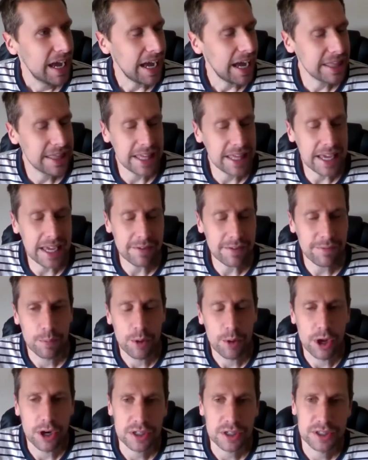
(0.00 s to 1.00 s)
think if I'm
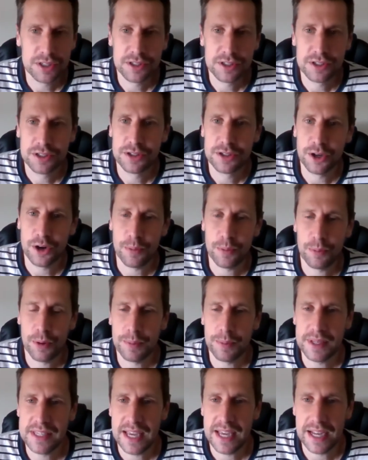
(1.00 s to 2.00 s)
honest, John, I'll
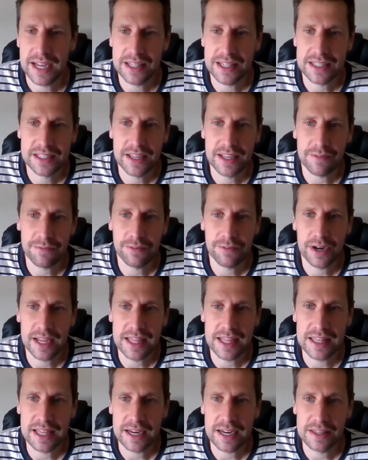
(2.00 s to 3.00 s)
probably tell this
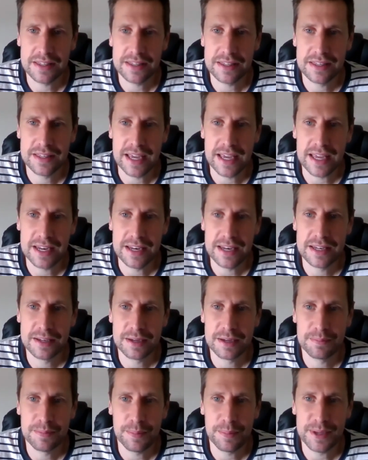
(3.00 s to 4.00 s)
differently than I did
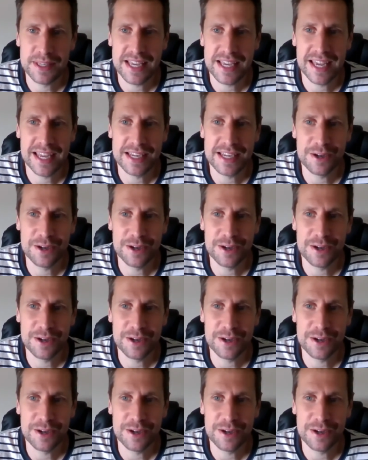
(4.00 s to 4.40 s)
maybe 10